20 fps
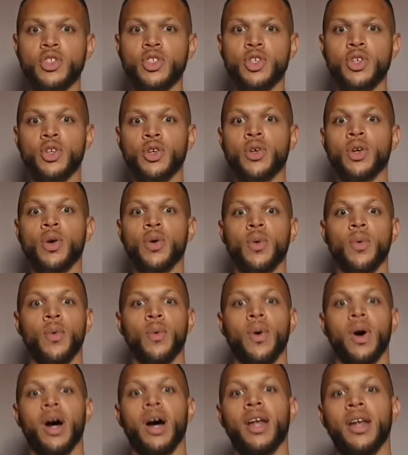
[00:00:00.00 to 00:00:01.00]
2,
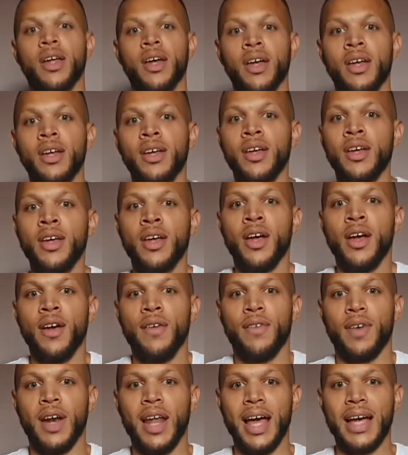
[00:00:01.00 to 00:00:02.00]
1.
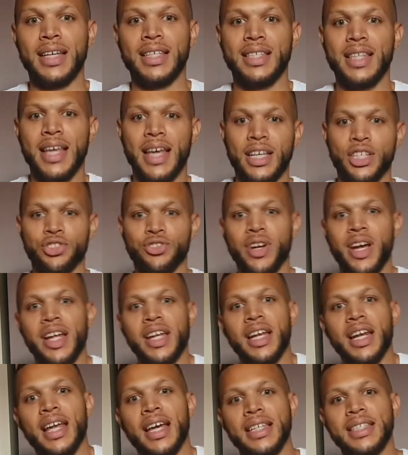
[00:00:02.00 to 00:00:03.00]
Relax there,
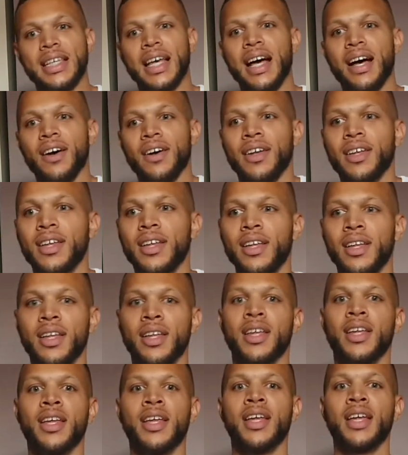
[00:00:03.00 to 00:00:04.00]
straighten your legs out,
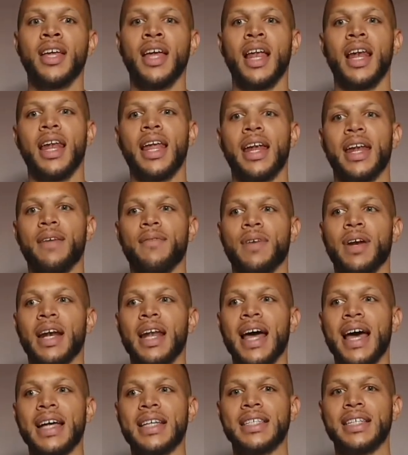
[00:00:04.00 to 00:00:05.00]
let them
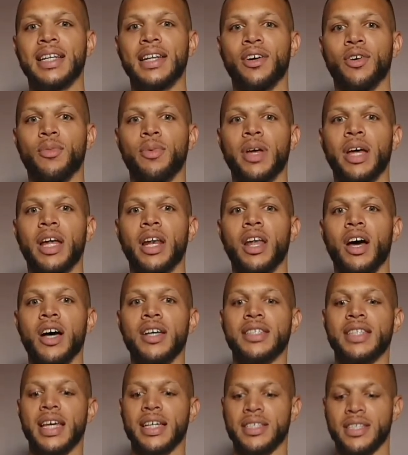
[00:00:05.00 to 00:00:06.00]
relax a little bit.
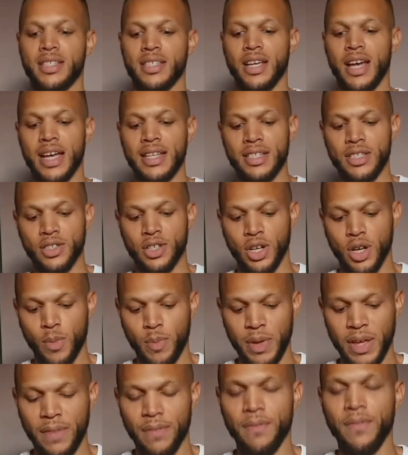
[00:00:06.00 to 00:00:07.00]
Last exercise is going
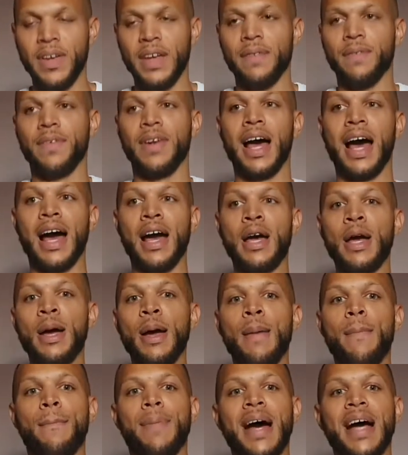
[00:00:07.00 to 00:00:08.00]
to be feet flat,
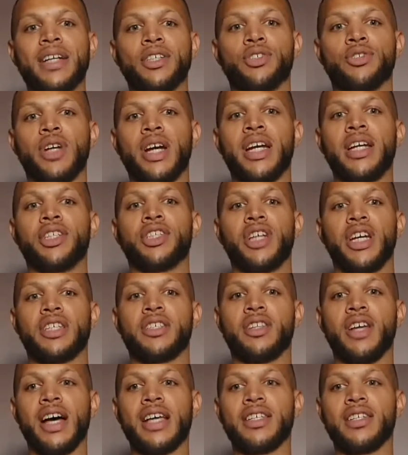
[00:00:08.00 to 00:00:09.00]
back straight,
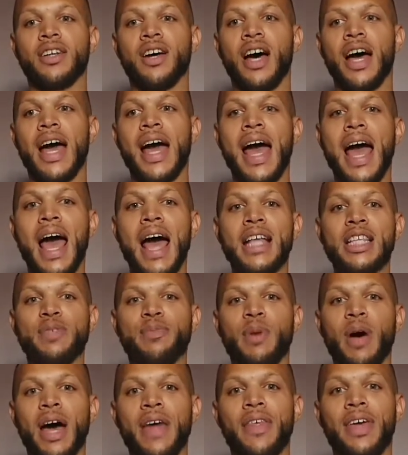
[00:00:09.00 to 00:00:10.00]
chest nice and high,
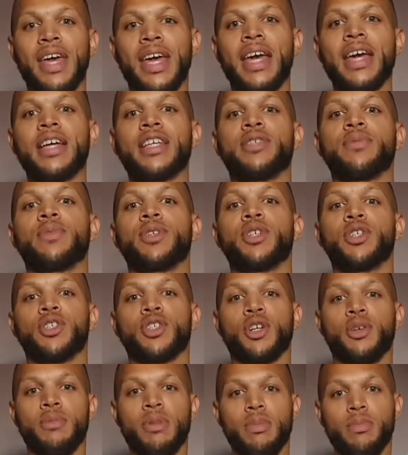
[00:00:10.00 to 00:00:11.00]
hands by the ears, and we're
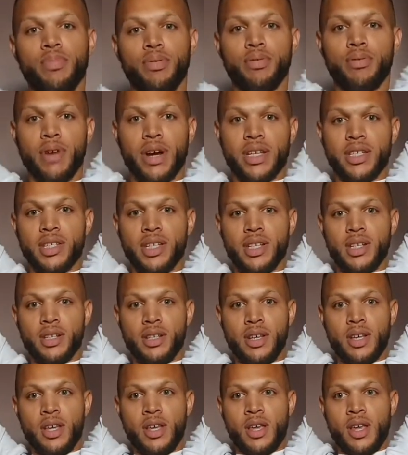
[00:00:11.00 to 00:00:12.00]
just going to be
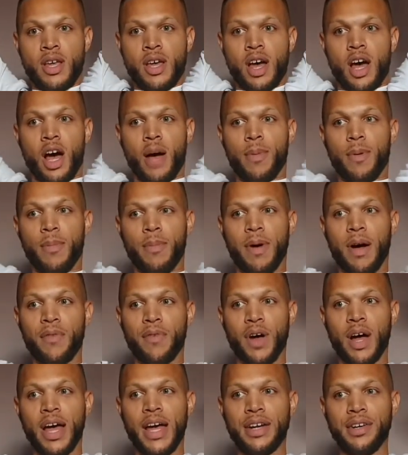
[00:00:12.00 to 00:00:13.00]
pressing up
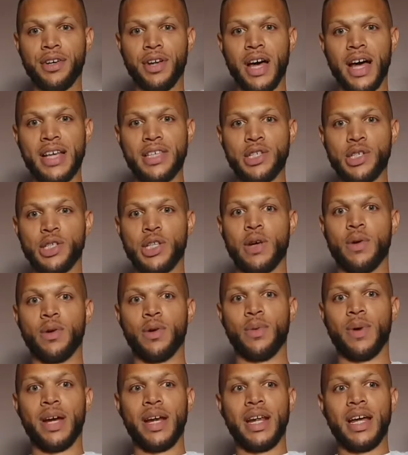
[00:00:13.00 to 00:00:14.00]
above our head, nice and slow
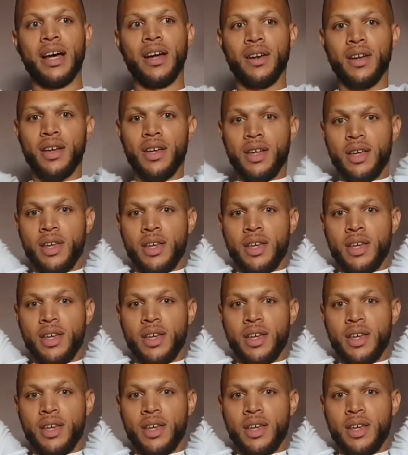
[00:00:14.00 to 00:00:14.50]
on the way down,